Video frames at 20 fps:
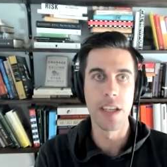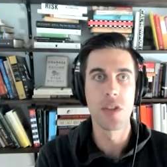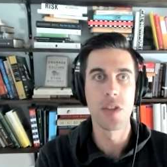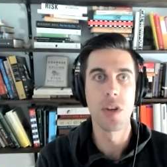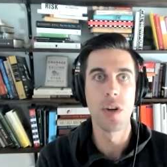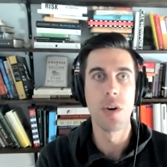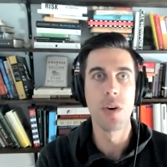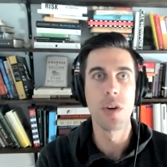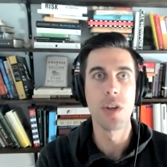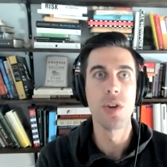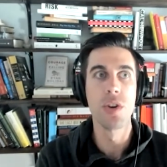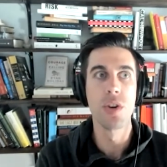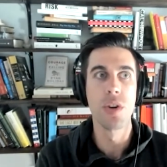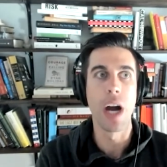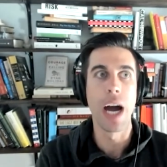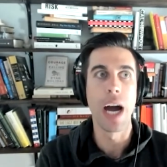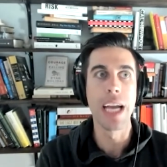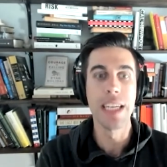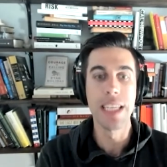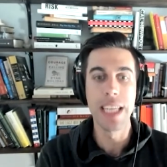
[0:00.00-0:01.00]
So your
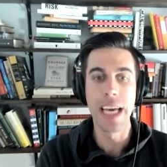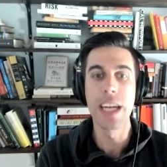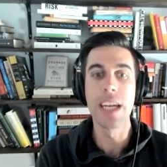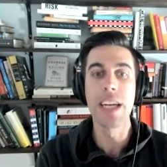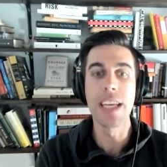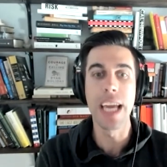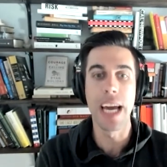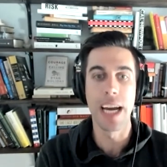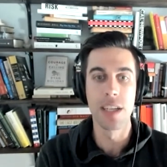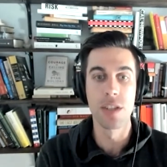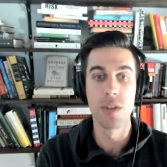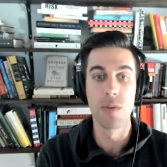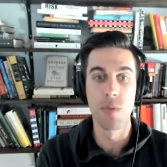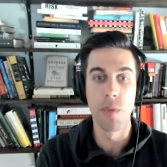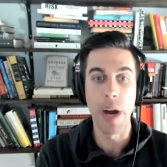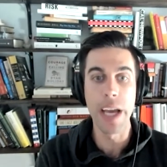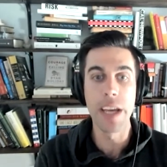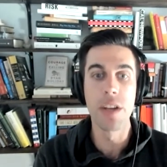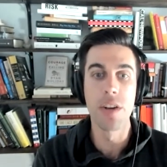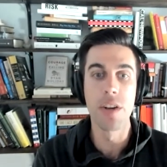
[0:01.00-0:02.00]
identity as a
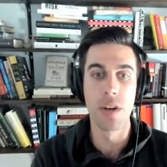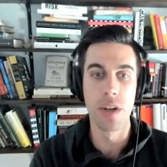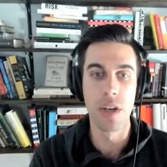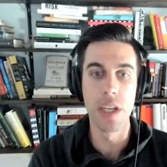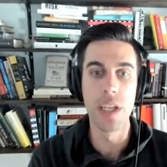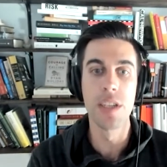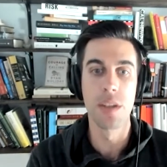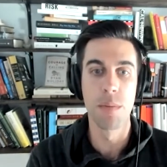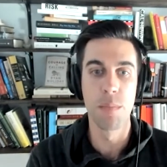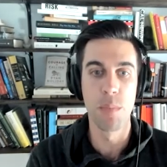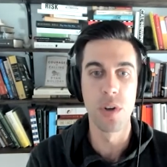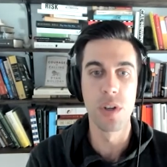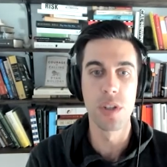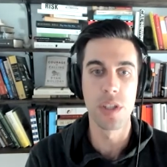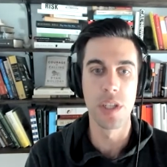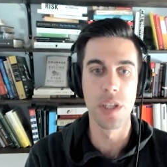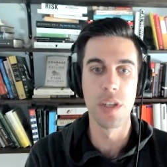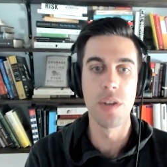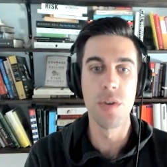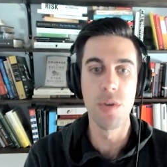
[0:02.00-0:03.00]
writer is a
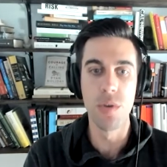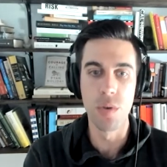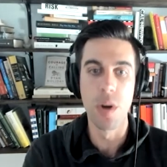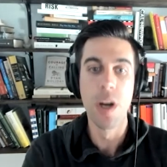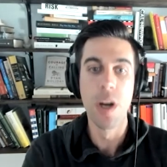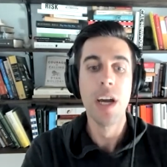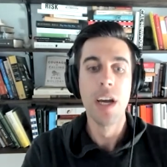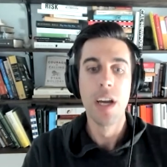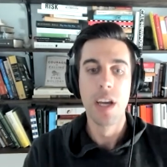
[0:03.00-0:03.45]
person who